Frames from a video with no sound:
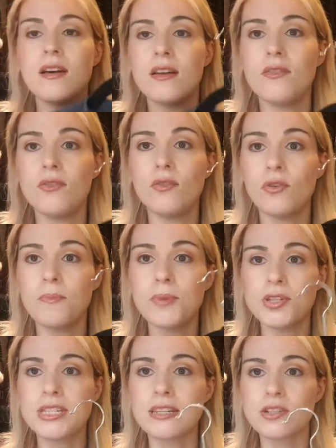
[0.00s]
not
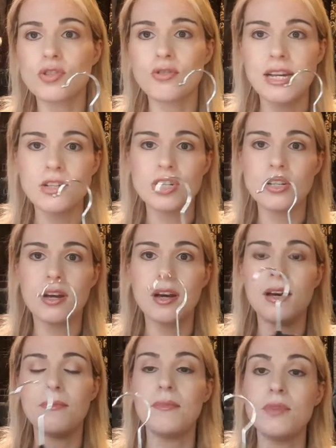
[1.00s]
putting stretch,
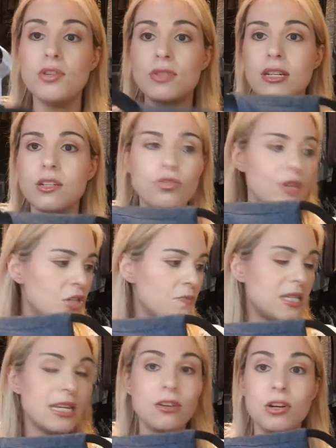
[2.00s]
using a stretch
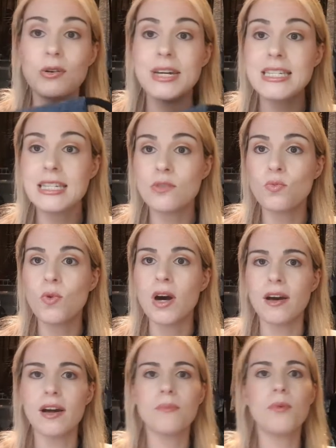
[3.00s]
material. It did
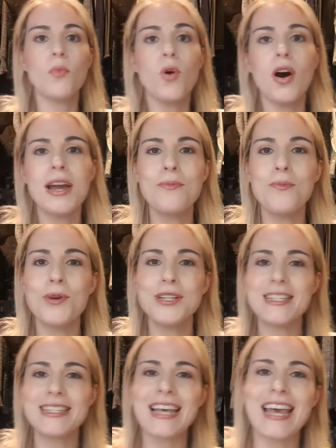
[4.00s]
work, but what I
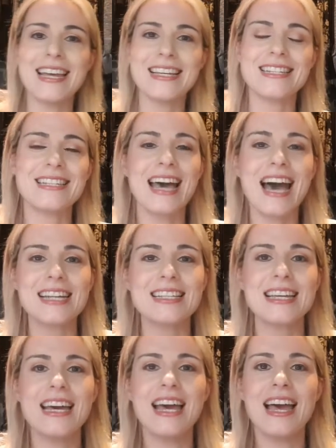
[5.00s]
would say is
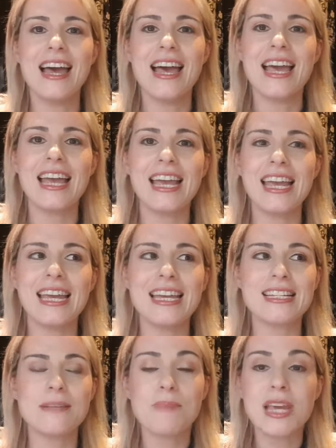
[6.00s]
that
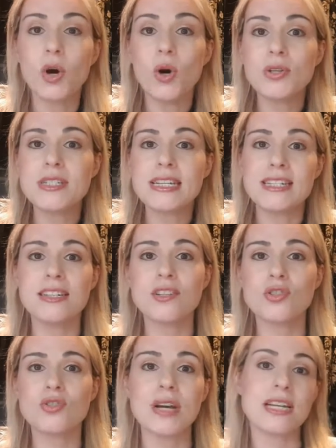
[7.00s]
because it didn't
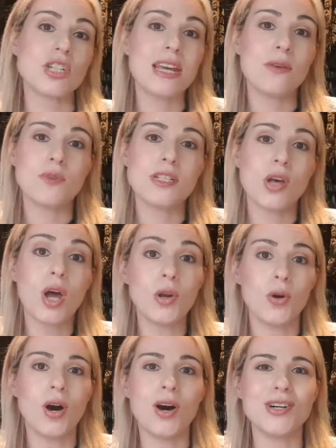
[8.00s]
stretch, it was a
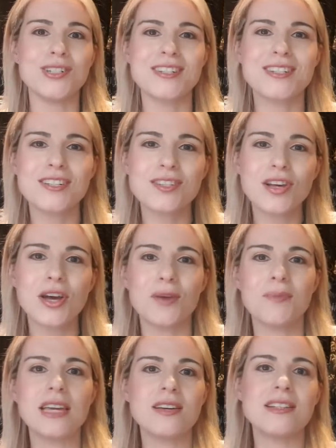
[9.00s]
lot harder to sew
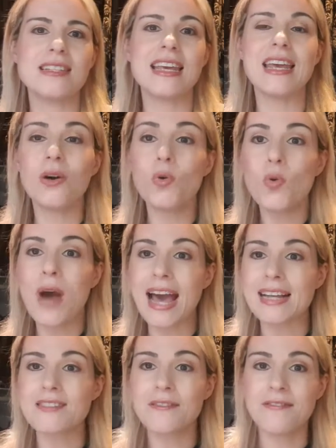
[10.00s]
because it all
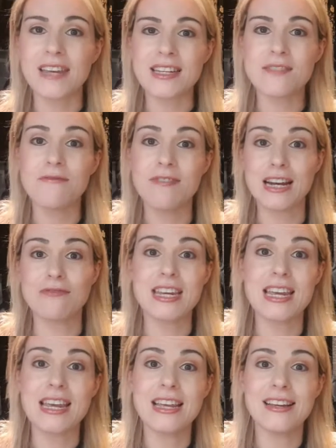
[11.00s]
had to fit
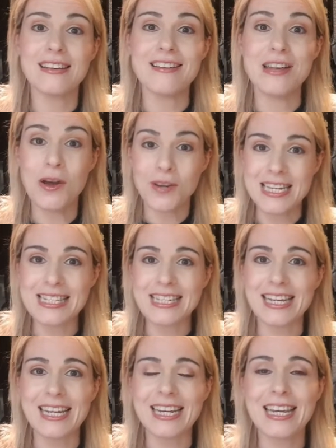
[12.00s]
very
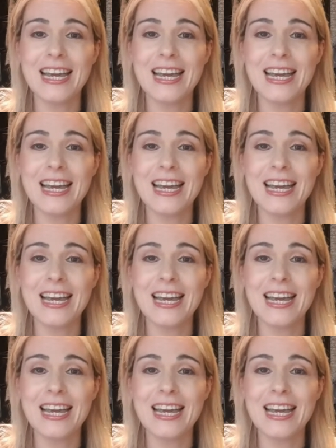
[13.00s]
nicely.